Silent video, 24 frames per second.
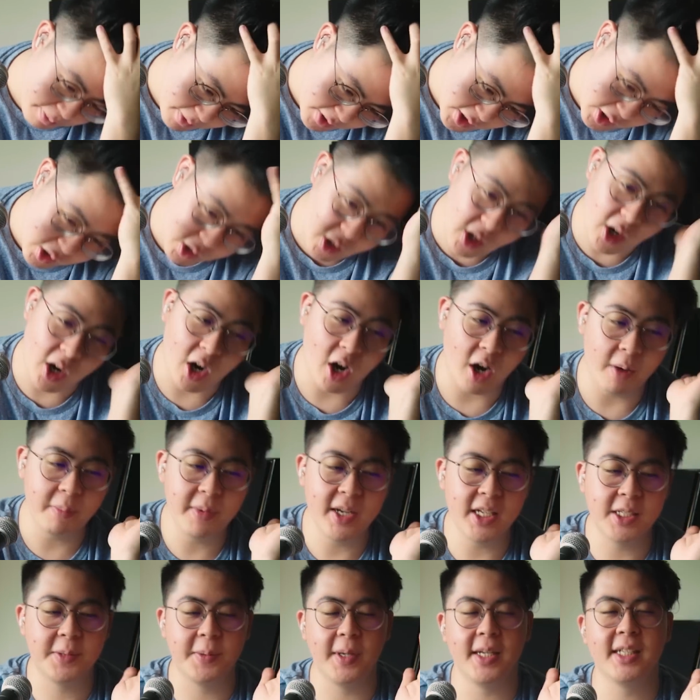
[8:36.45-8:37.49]
So a
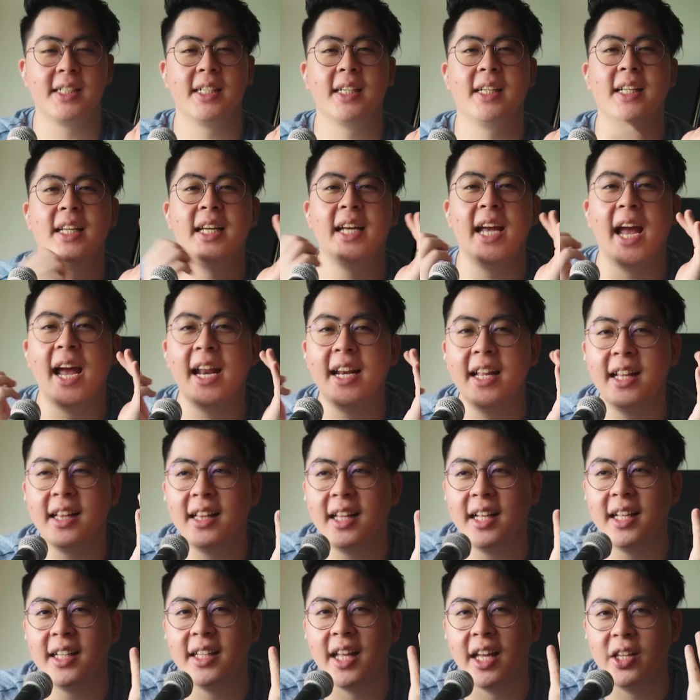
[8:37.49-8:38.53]
hobby is basically
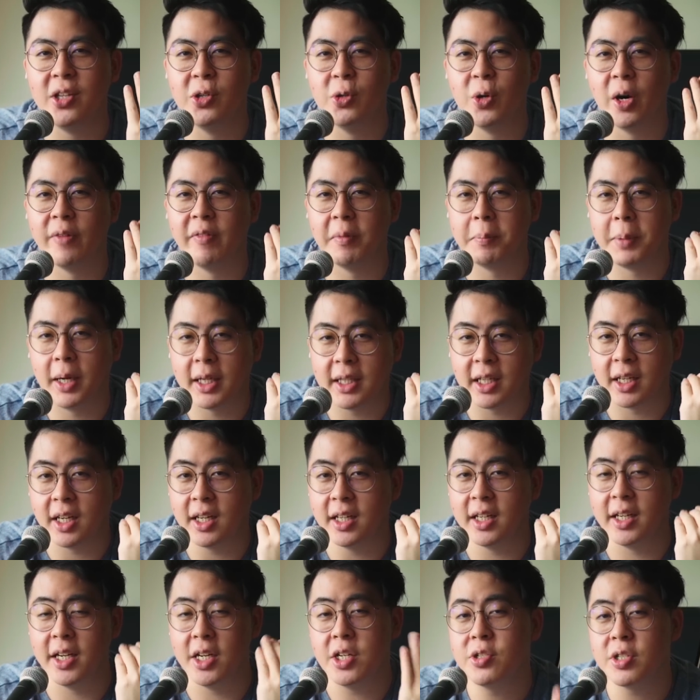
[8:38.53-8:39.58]
anything that you have a
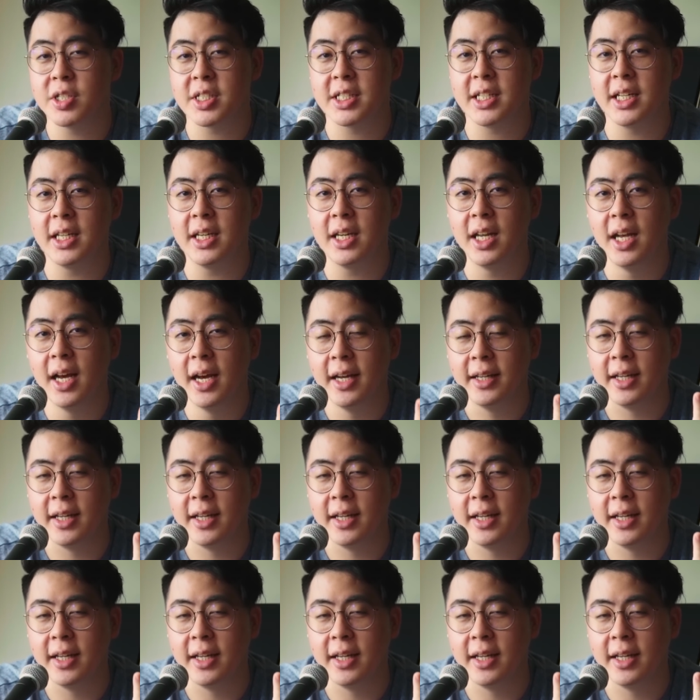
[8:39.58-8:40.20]
particular interest in,